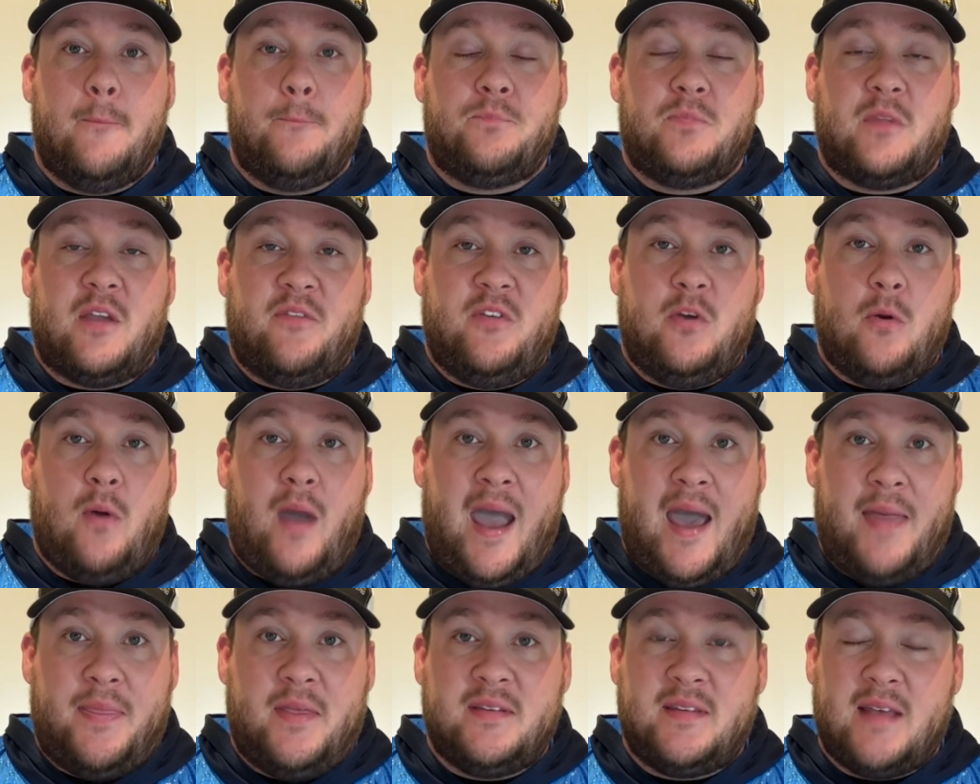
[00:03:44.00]
if you
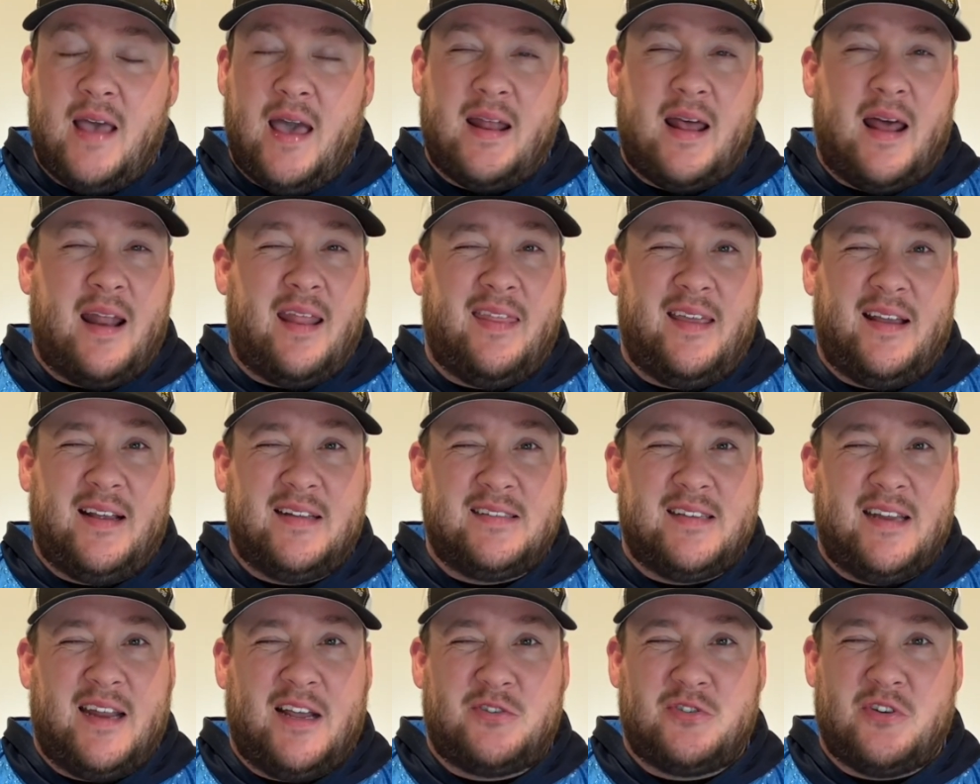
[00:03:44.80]
add this add-on, I think
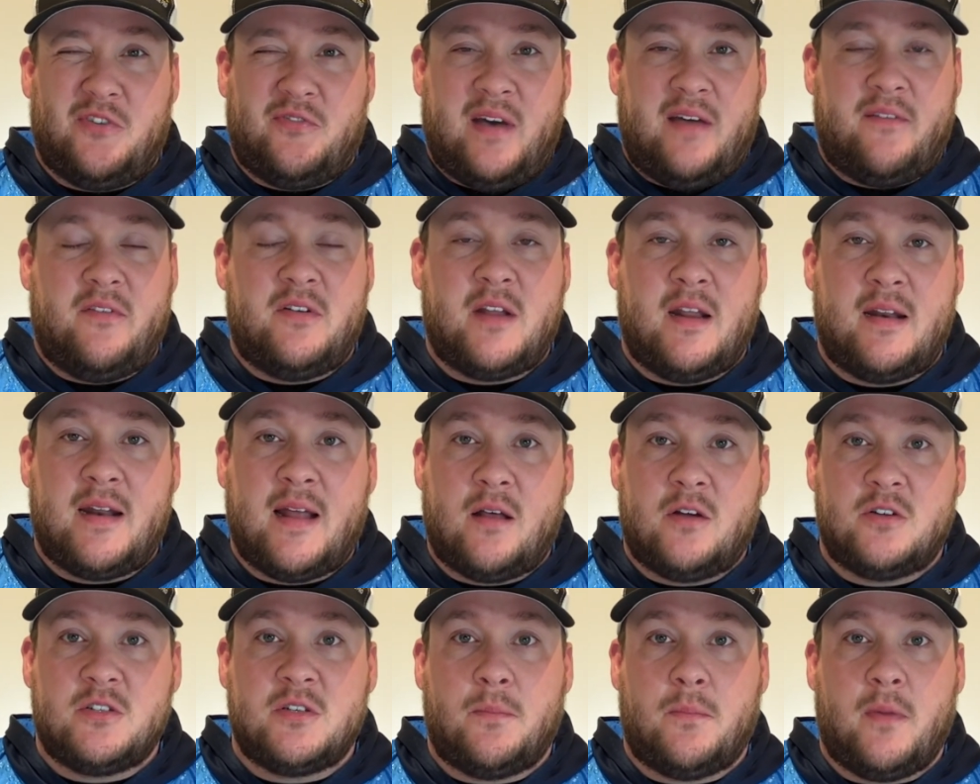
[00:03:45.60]
it's an extra $5 or
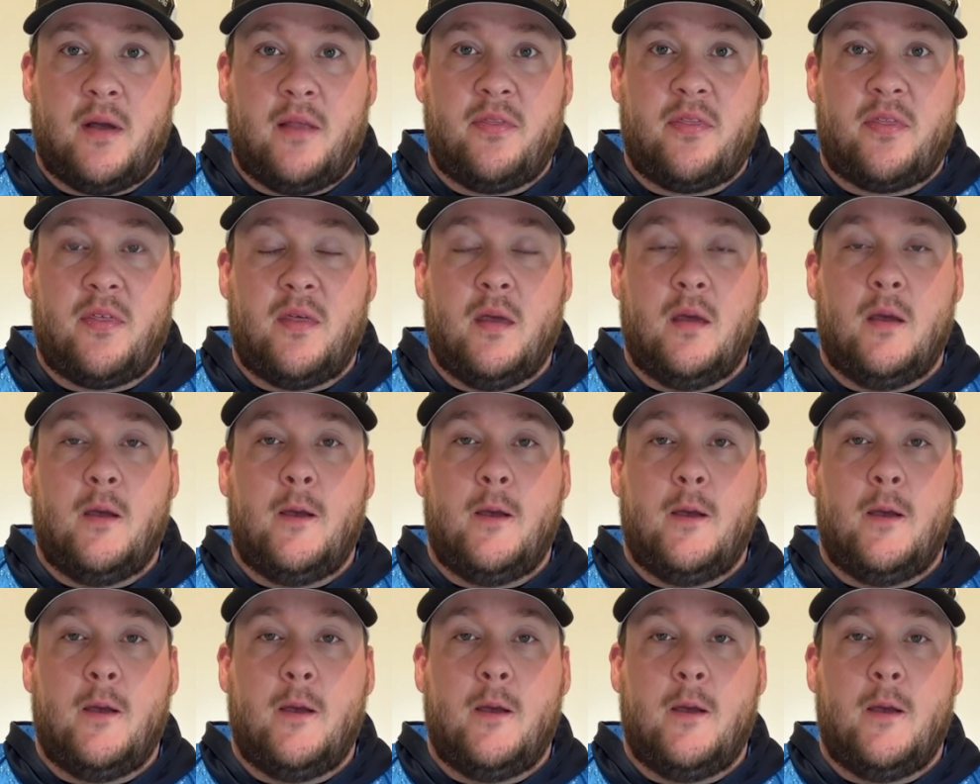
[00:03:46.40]
$10 a month.